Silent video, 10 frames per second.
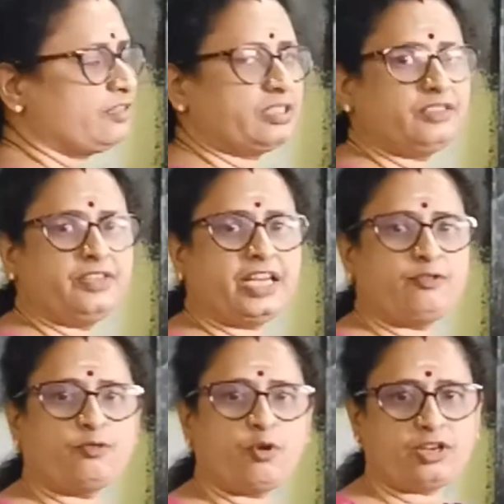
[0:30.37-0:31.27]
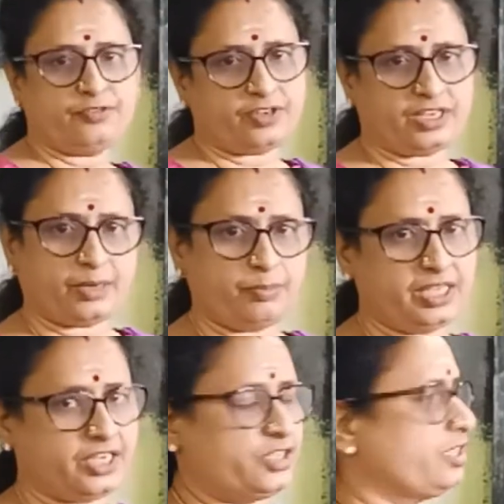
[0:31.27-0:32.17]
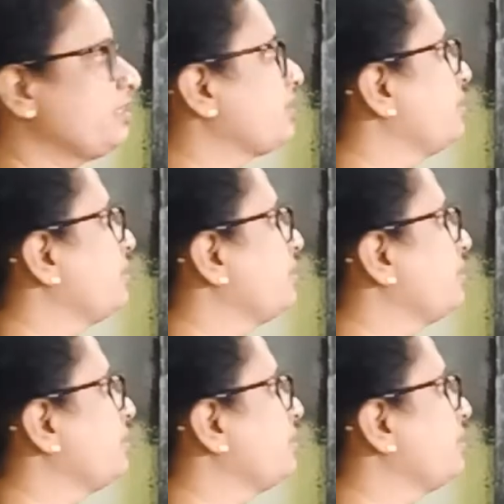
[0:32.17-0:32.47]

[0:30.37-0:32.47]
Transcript: la vandu we have 4 different applications.